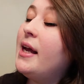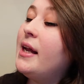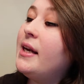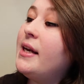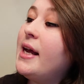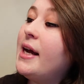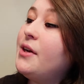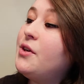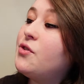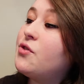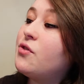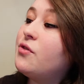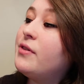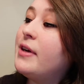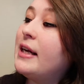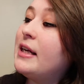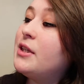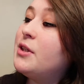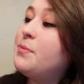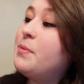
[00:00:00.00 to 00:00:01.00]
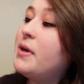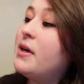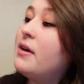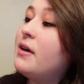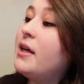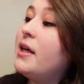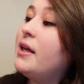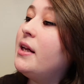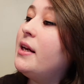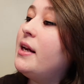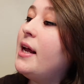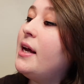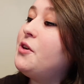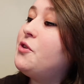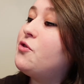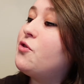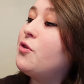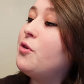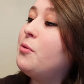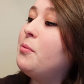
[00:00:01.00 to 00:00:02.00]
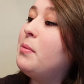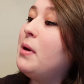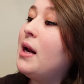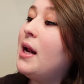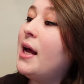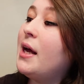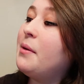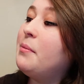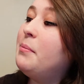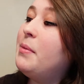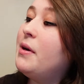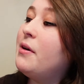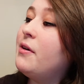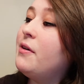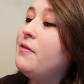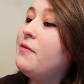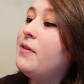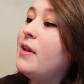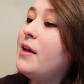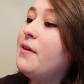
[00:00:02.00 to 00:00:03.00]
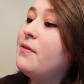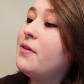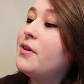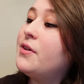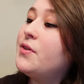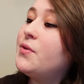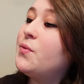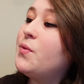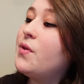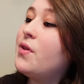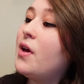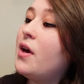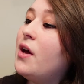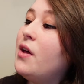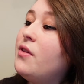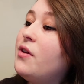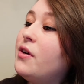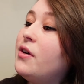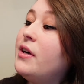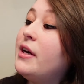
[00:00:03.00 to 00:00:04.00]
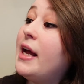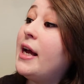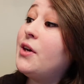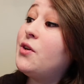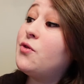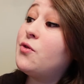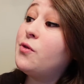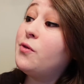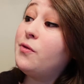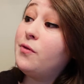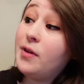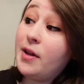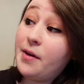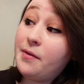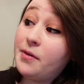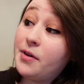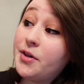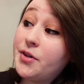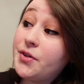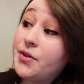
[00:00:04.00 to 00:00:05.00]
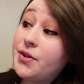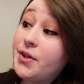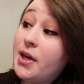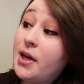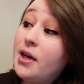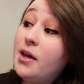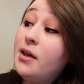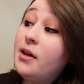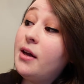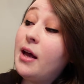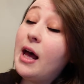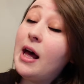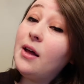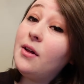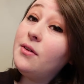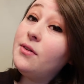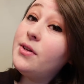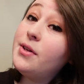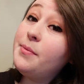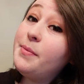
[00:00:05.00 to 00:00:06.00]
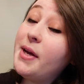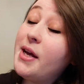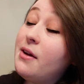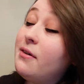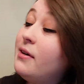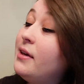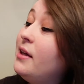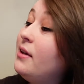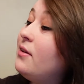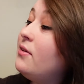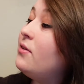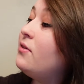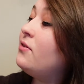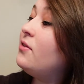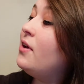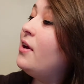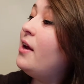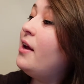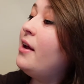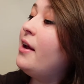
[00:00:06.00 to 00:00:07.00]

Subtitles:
natural raspberry, natural blackberry flavors with other natural flavors, elderberries,